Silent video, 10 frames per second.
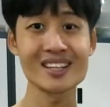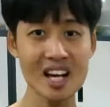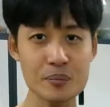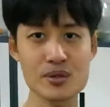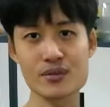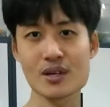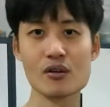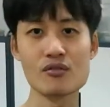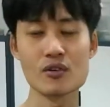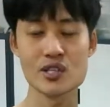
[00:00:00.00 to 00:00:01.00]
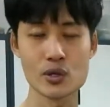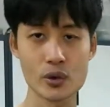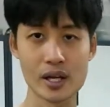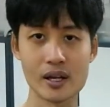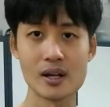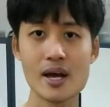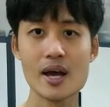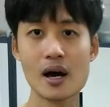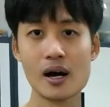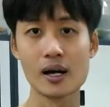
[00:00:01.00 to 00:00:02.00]
types of sound fonts that you can
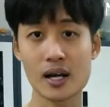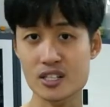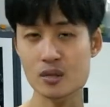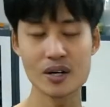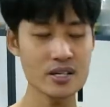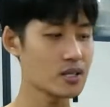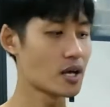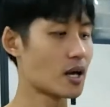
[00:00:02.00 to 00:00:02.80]
customize,